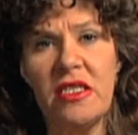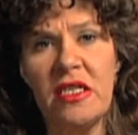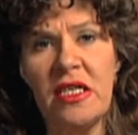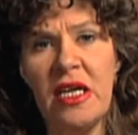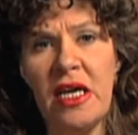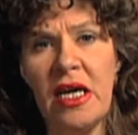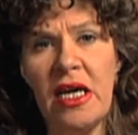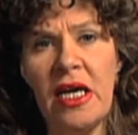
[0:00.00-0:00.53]
and a
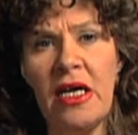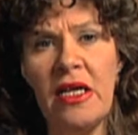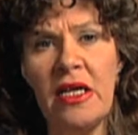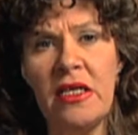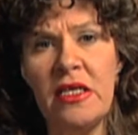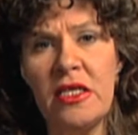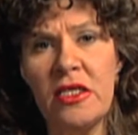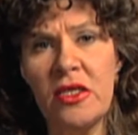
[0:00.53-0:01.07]
head
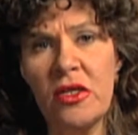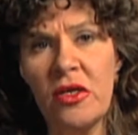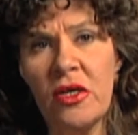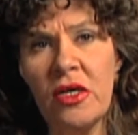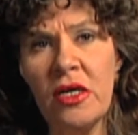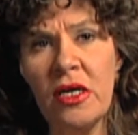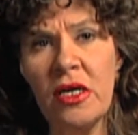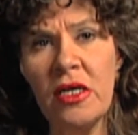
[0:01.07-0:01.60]
and just
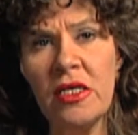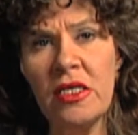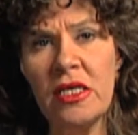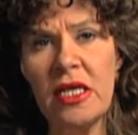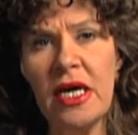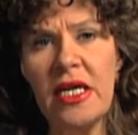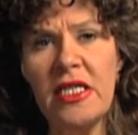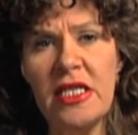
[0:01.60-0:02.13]

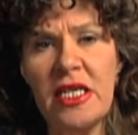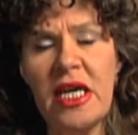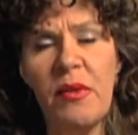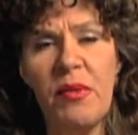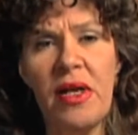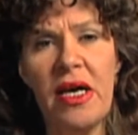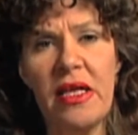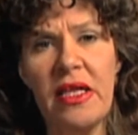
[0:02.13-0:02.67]
slice it up
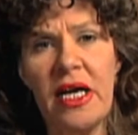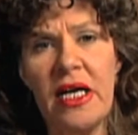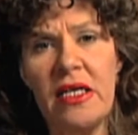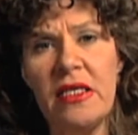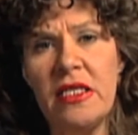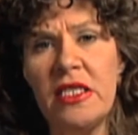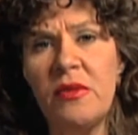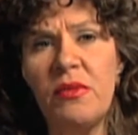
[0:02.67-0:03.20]
like that
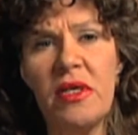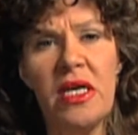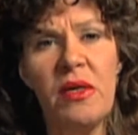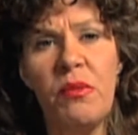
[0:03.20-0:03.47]
and display